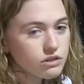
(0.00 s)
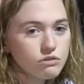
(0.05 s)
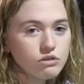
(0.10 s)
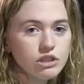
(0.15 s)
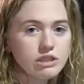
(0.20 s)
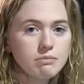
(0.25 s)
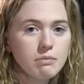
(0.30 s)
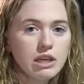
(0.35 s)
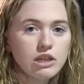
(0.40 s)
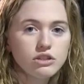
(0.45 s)
So
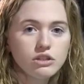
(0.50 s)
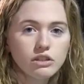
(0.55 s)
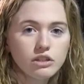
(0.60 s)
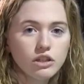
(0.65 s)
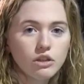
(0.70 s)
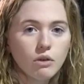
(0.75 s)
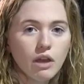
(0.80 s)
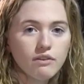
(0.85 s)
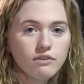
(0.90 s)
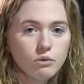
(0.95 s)
just make sure
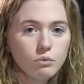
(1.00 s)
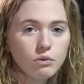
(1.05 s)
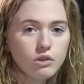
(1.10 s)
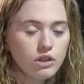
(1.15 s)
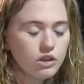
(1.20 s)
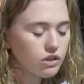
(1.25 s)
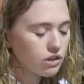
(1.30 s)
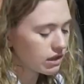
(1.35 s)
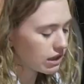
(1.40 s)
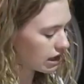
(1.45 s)
that you have a
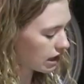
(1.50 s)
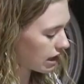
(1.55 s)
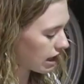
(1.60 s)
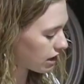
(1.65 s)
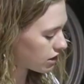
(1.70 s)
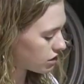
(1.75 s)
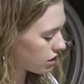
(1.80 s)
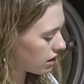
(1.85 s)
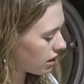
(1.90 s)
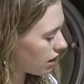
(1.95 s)
really good
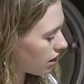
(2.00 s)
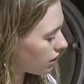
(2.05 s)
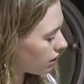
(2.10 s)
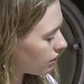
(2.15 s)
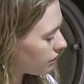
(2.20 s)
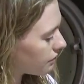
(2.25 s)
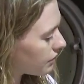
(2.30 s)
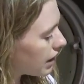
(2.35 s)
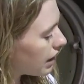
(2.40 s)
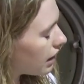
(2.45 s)
connection there.
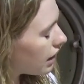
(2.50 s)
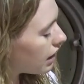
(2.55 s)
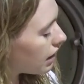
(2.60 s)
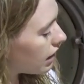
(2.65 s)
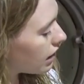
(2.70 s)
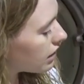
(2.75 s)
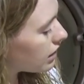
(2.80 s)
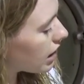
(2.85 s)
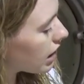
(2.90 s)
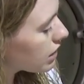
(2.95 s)

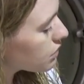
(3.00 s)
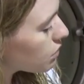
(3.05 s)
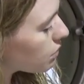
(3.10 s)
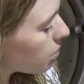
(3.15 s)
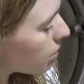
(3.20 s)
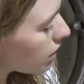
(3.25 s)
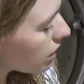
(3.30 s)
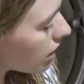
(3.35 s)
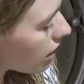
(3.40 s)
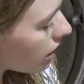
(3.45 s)
Next
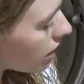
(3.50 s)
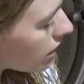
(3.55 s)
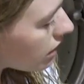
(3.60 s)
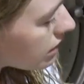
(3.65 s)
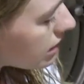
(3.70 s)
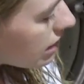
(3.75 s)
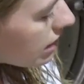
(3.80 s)
we'll put the